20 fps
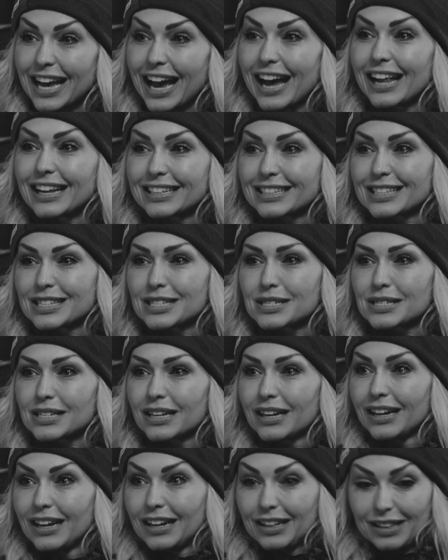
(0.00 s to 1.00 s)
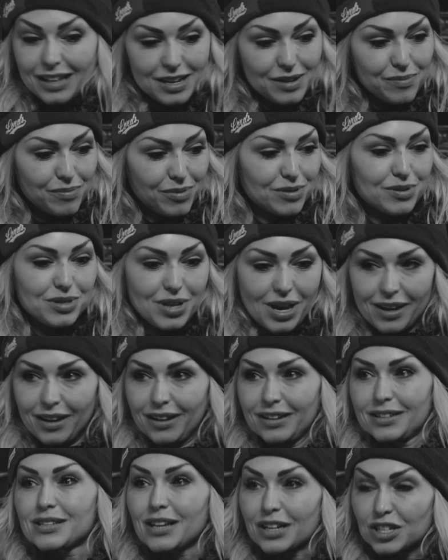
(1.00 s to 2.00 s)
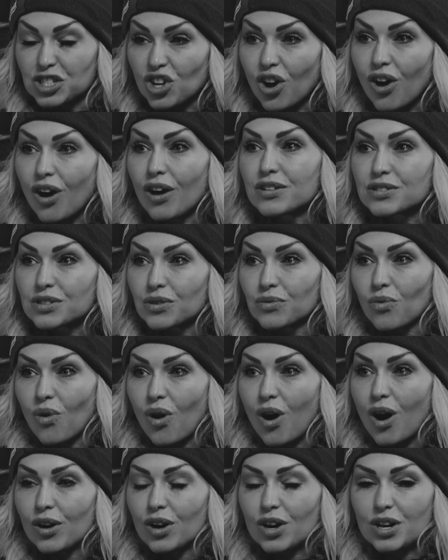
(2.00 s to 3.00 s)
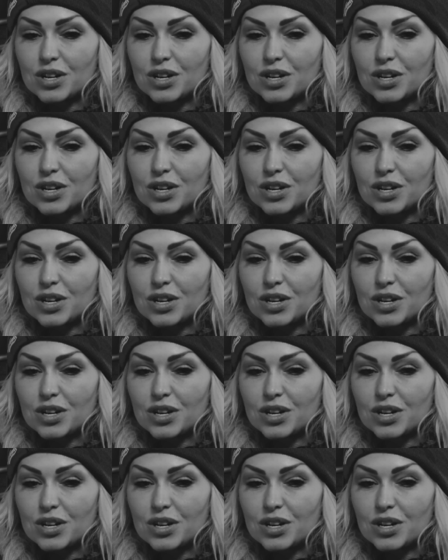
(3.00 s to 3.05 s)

gallons. Like per second. It's like tons of water.